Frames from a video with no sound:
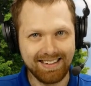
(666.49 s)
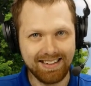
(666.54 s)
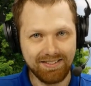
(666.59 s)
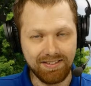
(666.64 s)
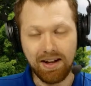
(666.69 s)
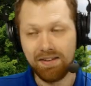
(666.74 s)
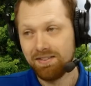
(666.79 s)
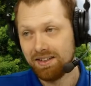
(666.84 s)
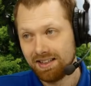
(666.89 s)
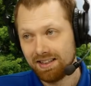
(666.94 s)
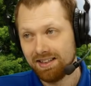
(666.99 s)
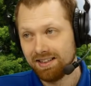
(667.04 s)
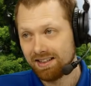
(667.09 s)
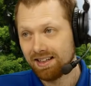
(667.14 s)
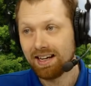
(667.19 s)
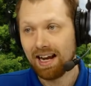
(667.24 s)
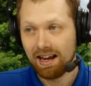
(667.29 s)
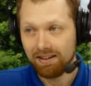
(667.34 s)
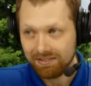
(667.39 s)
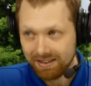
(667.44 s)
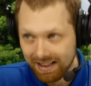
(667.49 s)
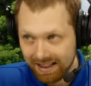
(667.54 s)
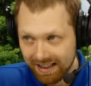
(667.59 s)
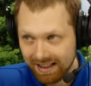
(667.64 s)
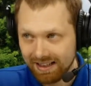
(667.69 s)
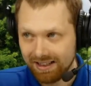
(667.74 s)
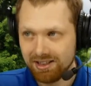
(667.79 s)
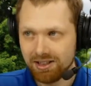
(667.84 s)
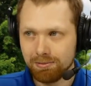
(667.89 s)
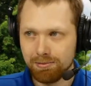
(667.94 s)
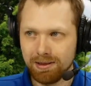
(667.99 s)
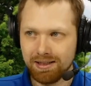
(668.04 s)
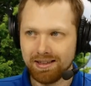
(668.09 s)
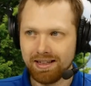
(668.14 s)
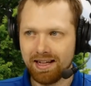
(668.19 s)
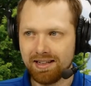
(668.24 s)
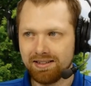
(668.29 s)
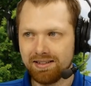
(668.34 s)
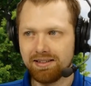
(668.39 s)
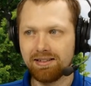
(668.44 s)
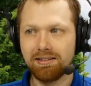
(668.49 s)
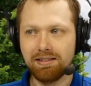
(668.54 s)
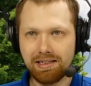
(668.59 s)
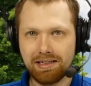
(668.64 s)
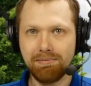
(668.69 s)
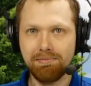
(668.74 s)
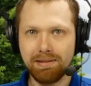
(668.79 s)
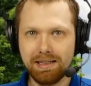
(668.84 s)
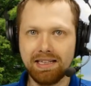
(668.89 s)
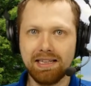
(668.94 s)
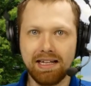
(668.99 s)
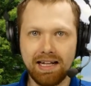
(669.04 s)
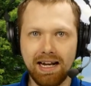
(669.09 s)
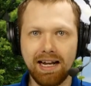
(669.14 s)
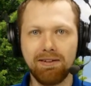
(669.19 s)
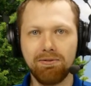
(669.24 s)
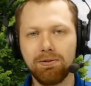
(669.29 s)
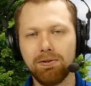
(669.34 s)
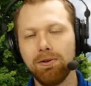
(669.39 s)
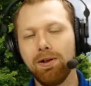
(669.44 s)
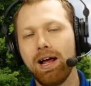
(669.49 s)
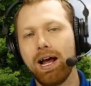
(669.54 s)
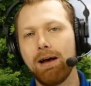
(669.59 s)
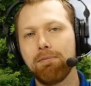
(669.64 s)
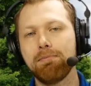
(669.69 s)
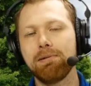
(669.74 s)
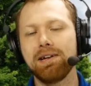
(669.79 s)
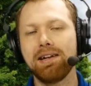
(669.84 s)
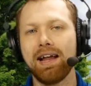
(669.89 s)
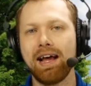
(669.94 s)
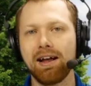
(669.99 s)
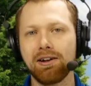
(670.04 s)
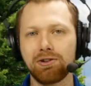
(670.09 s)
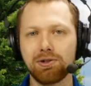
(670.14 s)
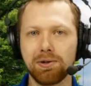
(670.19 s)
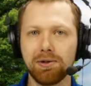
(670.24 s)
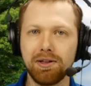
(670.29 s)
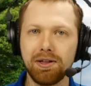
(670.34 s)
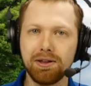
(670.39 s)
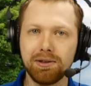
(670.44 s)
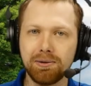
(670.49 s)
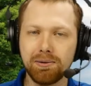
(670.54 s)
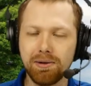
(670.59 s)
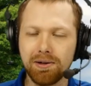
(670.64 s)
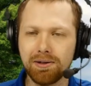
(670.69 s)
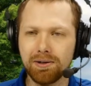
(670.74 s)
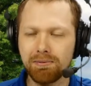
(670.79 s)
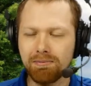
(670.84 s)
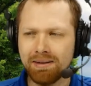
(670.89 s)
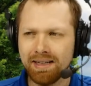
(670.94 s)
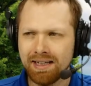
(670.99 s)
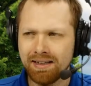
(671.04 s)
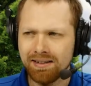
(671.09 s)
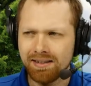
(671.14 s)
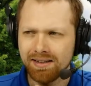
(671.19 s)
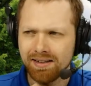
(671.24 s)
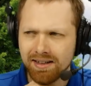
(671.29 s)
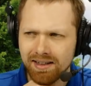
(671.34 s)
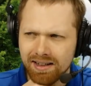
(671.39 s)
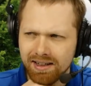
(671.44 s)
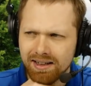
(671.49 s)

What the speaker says: And obviously, he's going to have kids, but that's something that will happen naturally through other means.